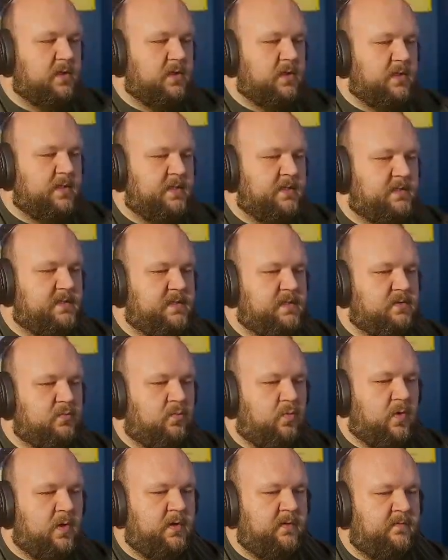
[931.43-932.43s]
this is
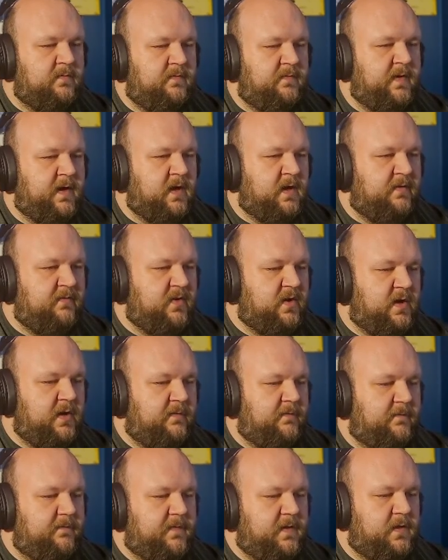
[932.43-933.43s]
one of very, very
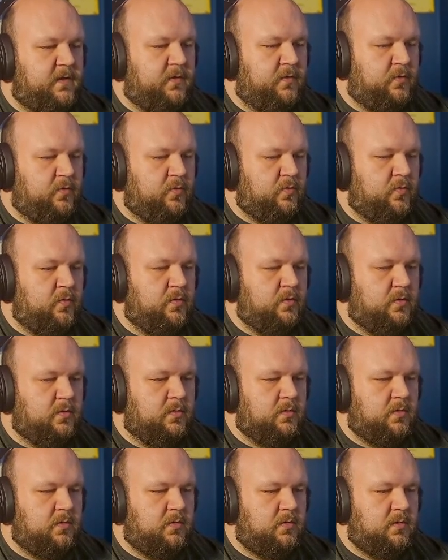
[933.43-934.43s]
few
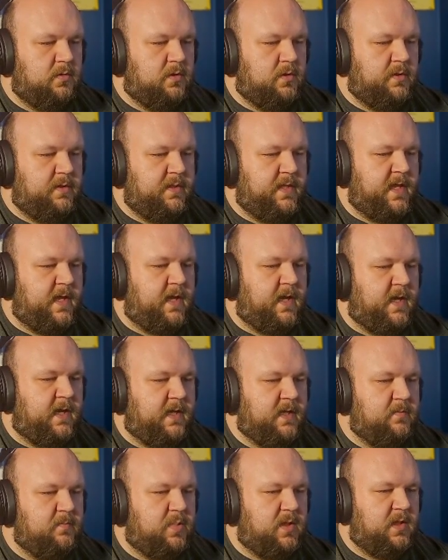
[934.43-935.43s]
that I
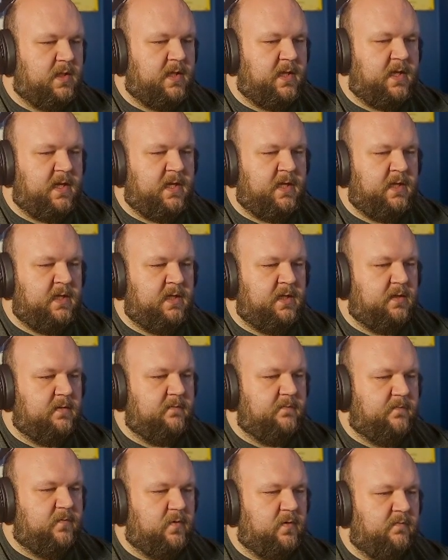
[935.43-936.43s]
can play
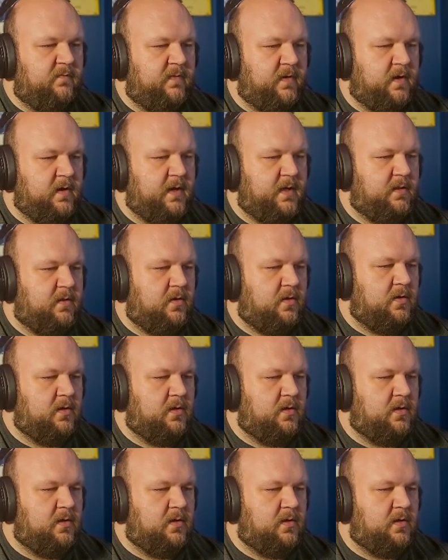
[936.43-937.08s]
for a very long